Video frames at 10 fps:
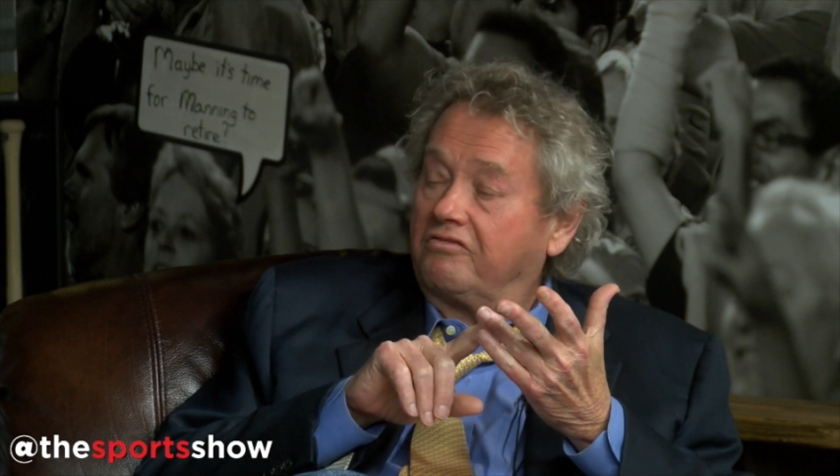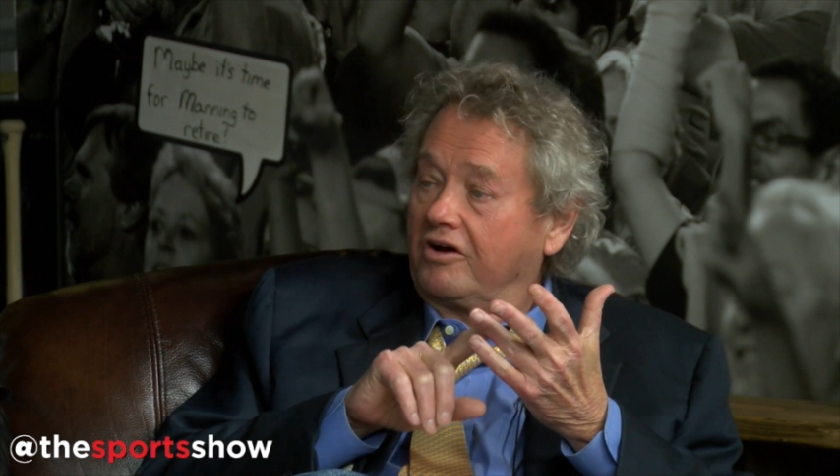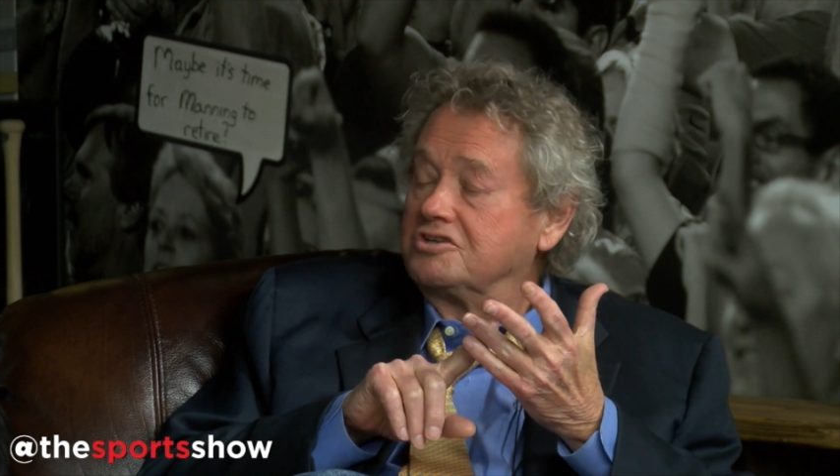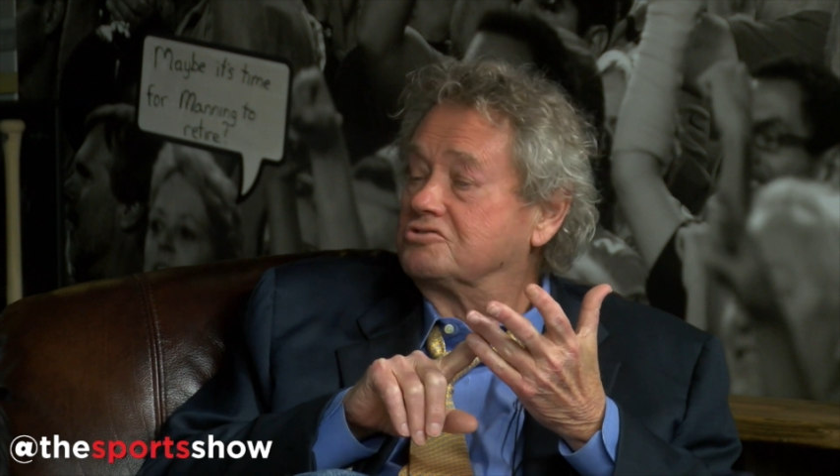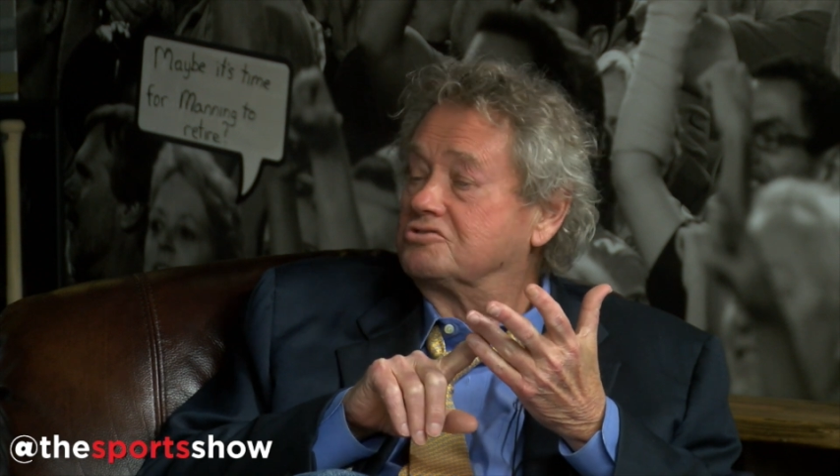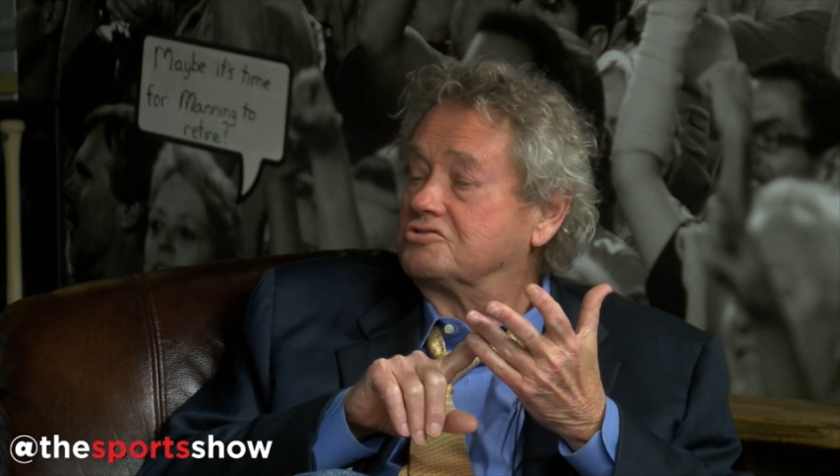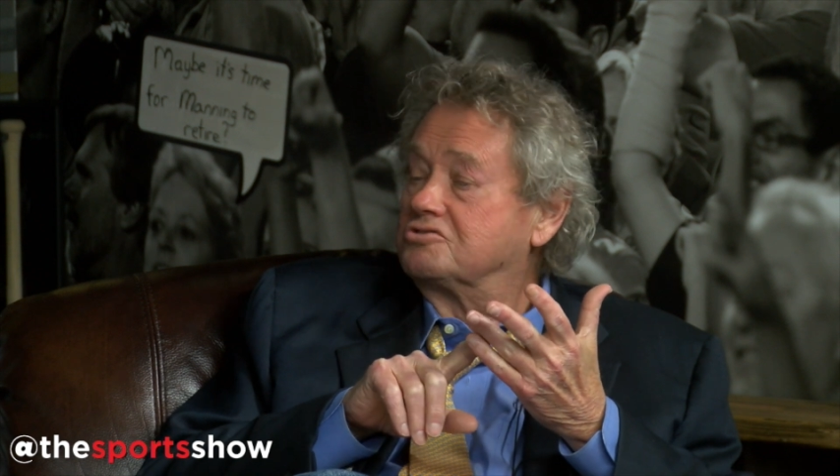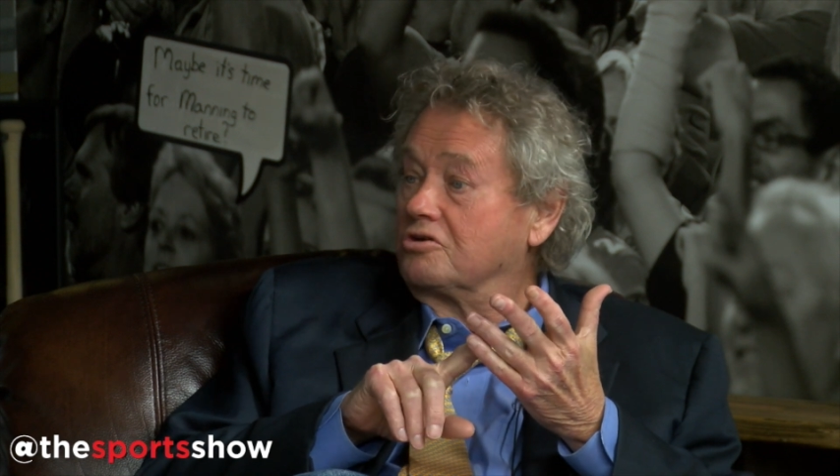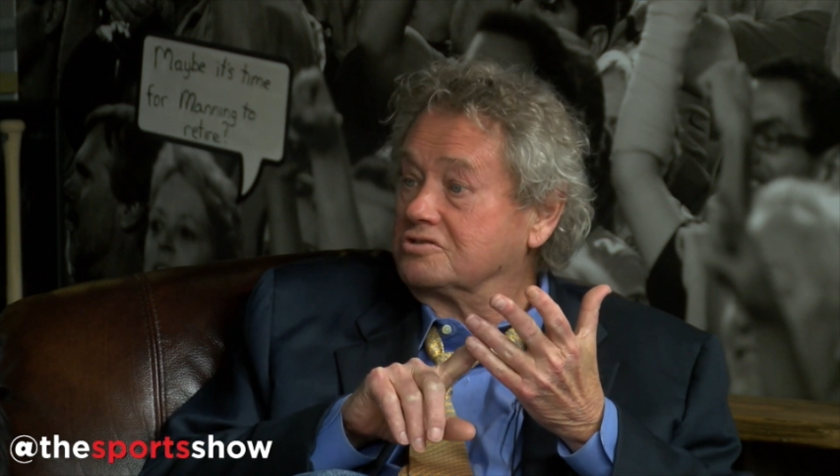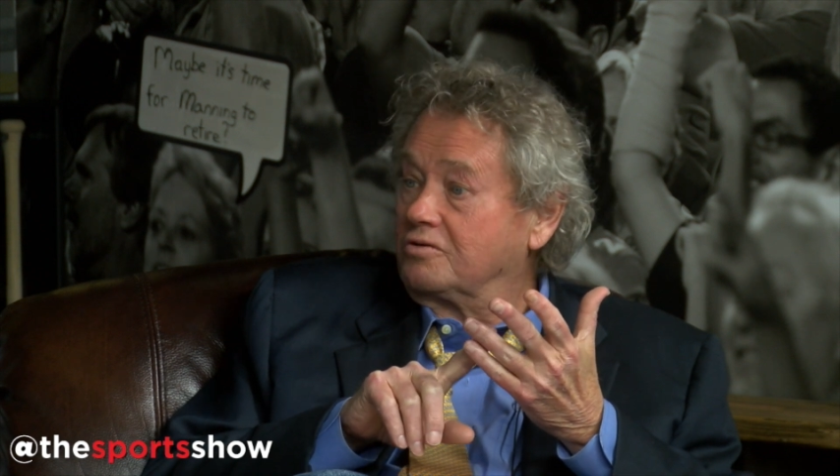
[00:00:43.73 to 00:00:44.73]
very strong
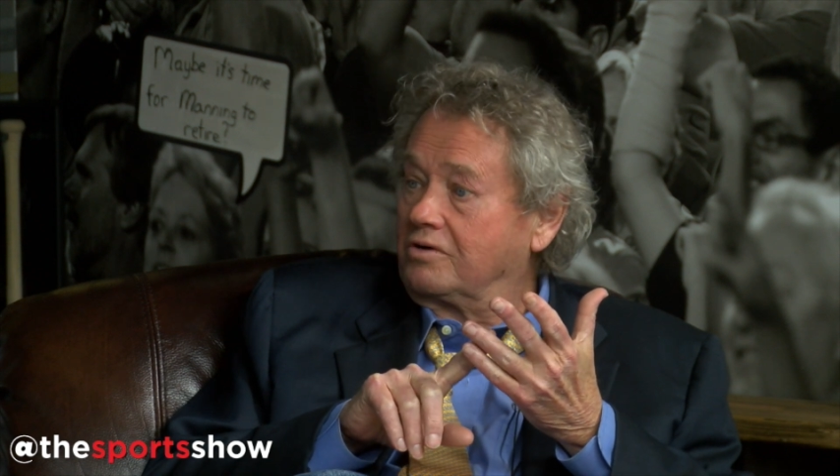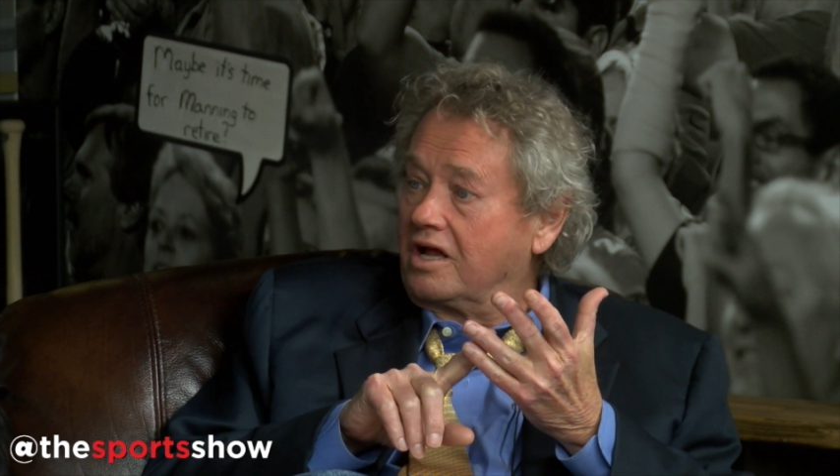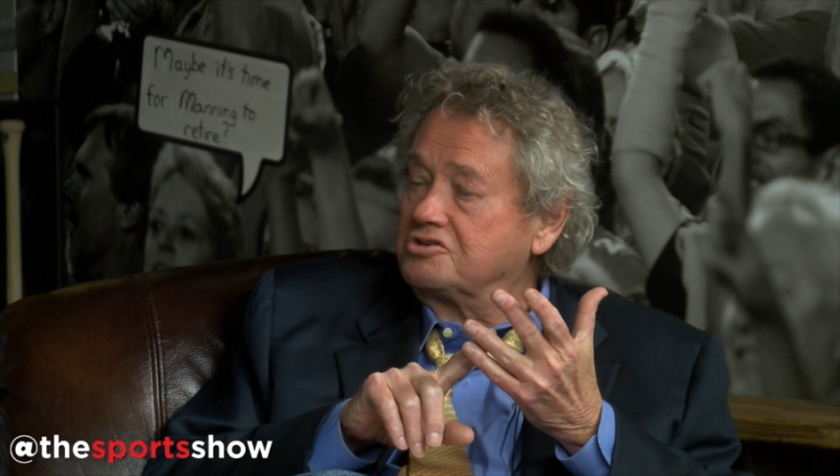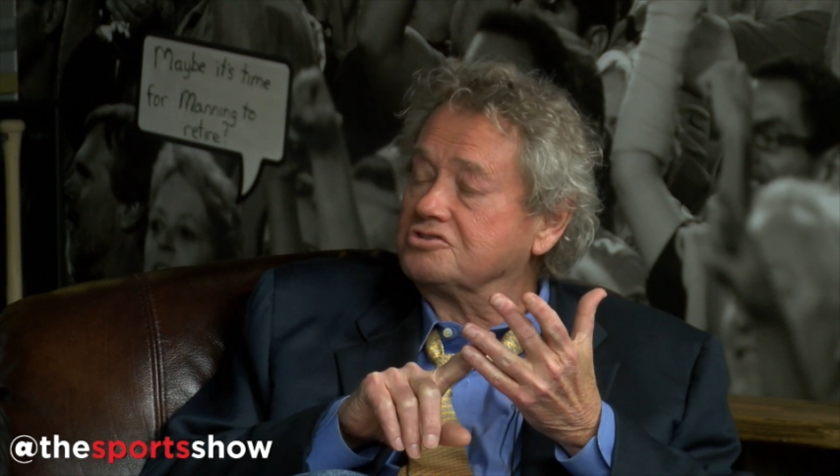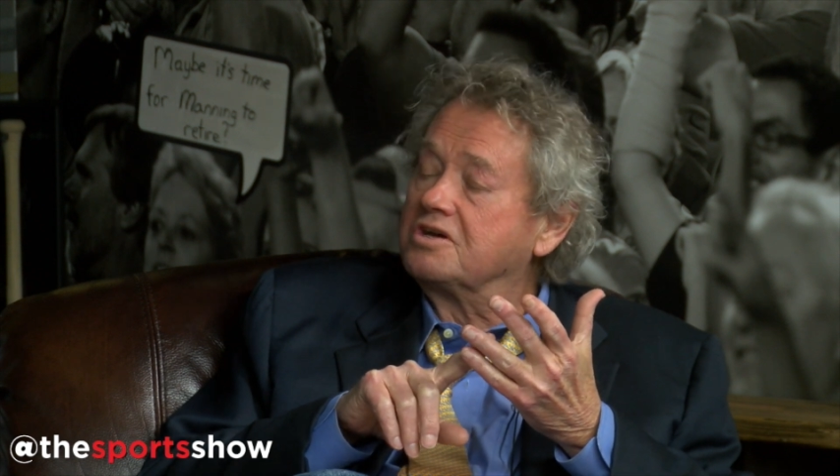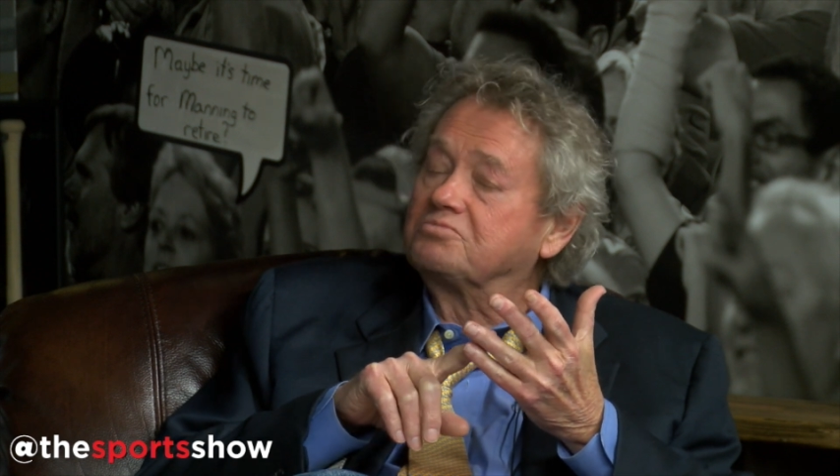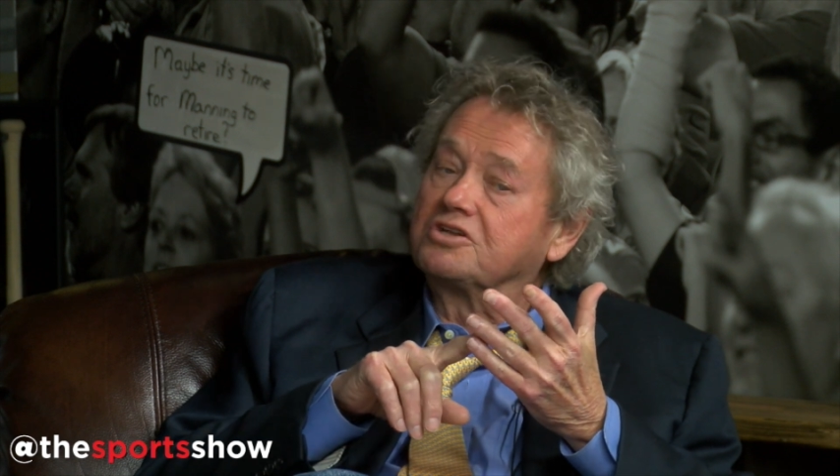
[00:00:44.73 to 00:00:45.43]
personal relationship